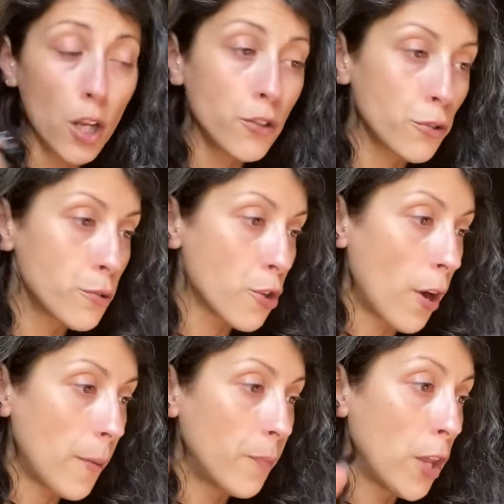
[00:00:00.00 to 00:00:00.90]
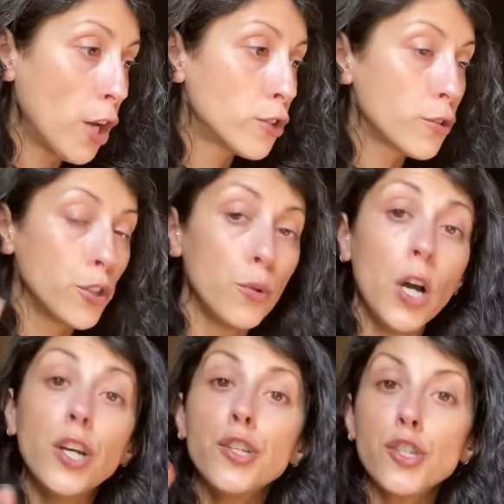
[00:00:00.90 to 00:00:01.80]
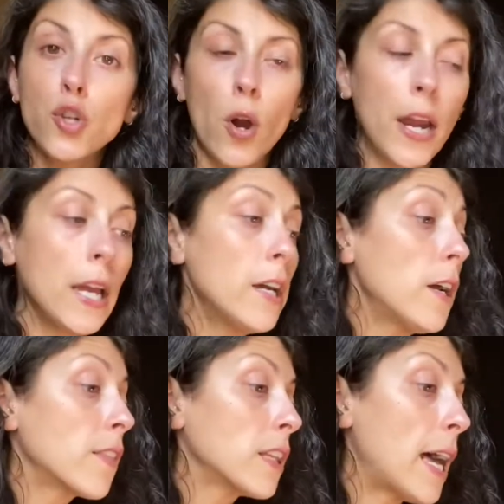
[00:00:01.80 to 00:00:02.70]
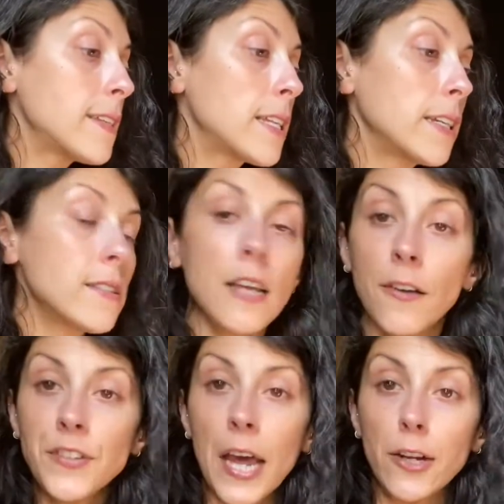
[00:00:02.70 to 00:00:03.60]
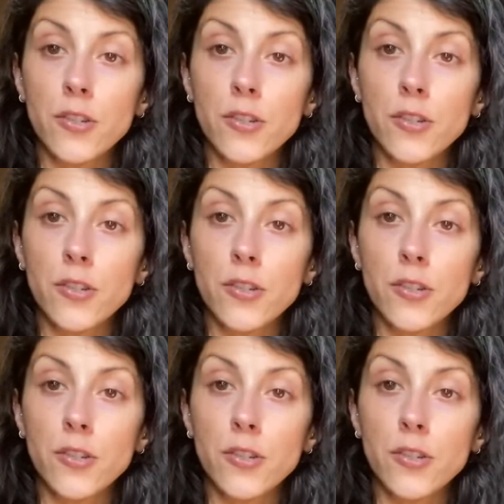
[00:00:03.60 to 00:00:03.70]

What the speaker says: True story. True story. The last thing is self-tanner.